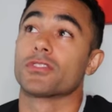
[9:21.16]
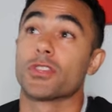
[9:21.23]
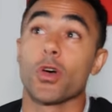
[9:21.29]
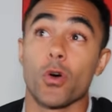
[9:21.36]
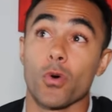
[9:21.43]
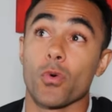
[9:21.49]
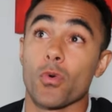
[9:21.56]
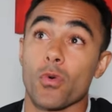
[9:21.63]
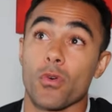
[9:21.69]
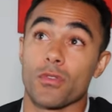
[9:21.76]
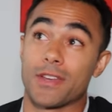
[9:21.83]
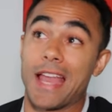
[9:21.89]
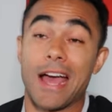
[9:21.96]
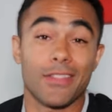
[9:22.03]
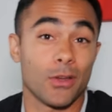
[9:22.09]
So
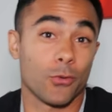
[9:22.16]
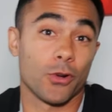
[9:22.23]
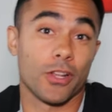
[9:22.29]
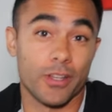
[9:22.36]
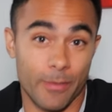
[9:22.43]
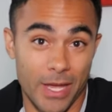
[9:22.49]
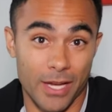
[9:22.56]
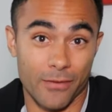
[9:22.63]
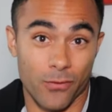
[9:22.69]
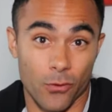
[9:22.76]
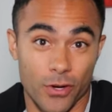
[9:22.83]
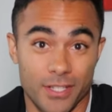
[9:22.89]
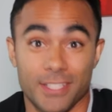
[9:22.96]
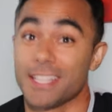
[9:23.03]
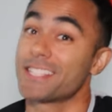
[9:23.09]
now that we're on to
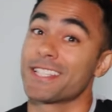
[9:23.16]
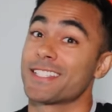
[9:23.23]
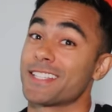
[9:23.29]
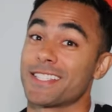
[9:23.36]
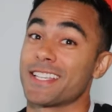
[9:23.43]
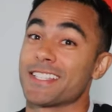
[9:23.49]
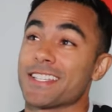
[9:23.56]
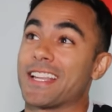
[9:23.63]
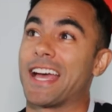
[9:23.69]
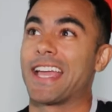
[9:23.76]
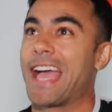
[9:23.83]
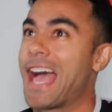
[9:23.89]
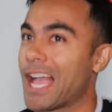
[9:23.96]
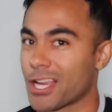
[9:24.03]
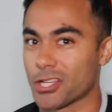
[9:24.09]
Megaforce, this is a season
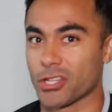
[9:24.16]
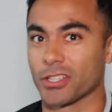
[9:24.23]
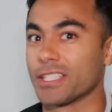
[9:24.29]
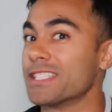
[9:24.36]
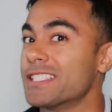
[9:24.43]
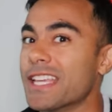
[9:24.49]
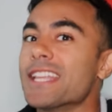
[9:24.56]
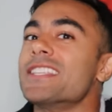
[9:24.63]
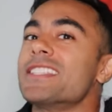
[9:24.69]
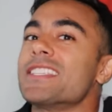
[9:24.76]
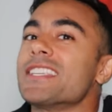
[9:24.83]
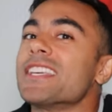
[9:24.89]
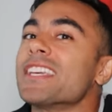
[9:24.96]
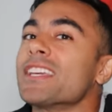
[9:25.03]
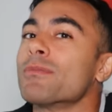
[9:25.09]
I actually did
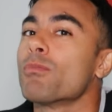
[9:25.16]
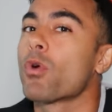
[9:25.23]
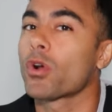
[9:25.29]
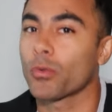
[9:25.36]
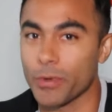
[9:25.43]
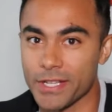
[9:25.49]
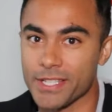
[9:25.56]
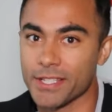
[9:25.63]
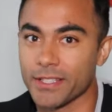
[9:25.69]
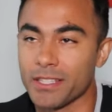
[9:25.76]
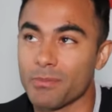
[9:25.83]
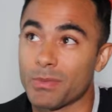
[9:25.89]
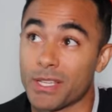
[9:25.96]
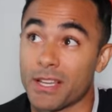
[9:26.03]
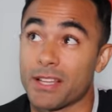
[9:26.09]
see more
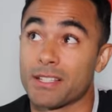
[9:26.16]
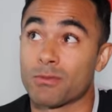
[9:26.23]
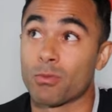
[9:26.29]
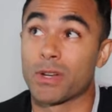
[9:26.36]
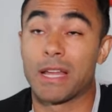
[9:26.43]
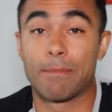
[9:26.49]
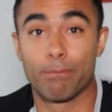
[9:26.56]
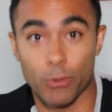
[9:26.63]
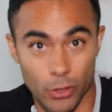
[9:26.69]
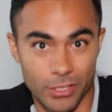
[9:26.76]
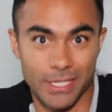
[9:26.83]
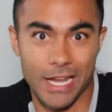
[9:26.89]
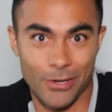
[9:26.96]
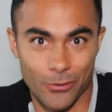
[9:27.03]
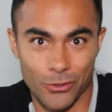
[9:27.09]
recently because when I
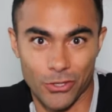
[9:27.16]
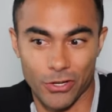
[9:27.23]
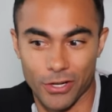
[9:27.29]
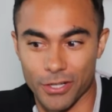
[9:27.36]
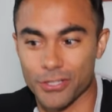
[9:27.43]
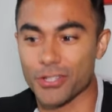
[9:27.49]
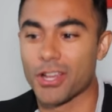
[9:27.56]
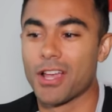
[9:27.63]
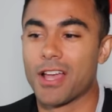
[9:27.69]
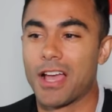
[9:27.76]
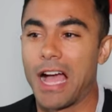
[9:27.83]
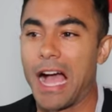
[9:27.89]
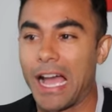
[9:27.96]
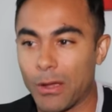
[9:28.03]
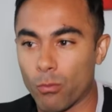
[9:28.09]
booked Dino Charge,
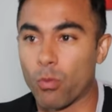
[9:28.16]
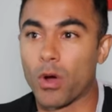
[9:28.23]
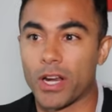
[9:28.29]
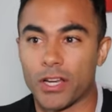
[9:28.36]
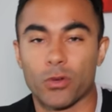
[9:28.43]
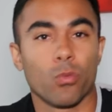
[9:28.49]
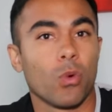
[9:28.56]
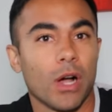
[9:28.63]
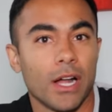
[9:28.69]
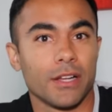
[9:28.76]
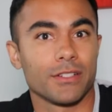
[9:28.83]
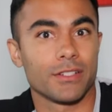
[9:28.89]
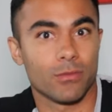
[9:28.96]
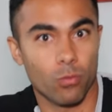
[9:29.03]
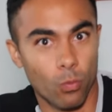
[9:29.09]
I wanted to
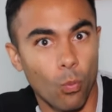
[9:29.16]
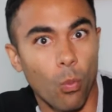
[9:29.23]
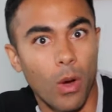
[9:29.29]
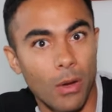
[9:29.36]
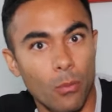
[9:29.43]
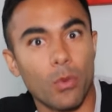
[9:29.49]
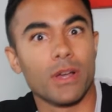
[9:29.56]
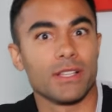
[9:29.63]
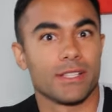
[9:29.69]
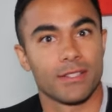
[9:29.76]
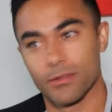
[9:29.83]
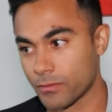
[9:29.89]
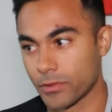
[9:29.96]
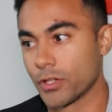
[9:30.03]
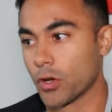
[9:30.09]
watch what
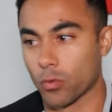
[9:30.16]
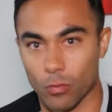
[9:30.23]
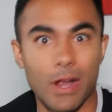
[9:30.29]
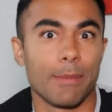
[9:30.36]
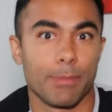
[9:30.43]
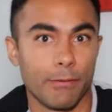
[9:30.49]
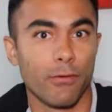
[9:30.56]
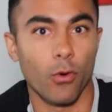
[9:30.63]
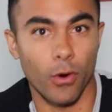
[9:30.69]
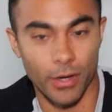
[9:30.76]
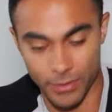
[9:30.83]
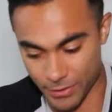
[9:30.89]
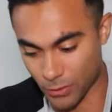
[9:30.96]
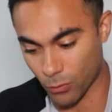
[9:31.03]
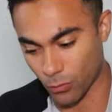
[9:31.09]
was, you know, right
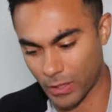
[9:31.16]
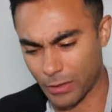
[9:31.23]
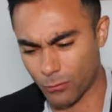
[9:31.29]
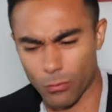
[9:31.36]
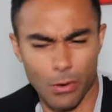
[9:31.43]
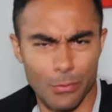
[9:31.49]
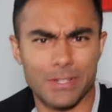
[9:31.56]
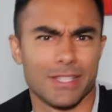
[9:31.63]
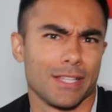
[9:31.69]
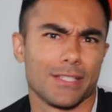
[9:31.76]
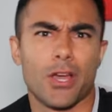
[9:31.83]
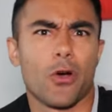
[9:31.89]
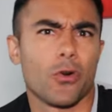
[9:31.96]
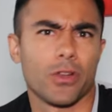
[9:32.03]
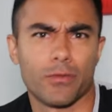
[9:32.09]
before. So like, what was the
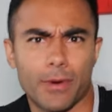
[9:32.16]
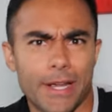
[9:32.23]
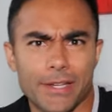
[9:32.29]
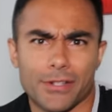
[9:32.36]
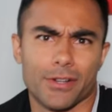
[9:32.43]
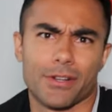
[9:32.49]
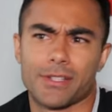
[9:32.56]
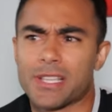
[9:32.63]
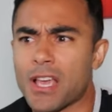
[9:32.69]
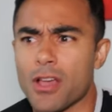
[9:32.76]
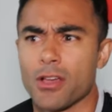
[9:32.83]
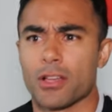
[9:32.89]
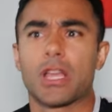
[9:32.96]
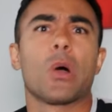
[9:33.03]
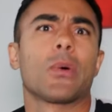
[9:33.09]
tone of Rangers
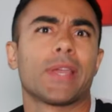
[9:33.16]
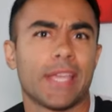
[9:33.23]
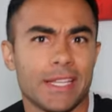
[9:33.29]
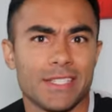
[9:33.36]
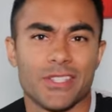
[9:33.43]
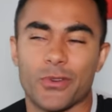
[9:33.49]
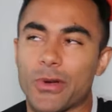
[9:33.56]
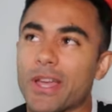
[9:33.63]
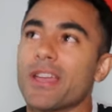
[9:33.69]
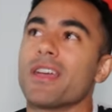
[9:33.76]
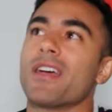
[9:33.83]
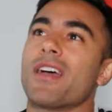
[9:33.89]
going into it?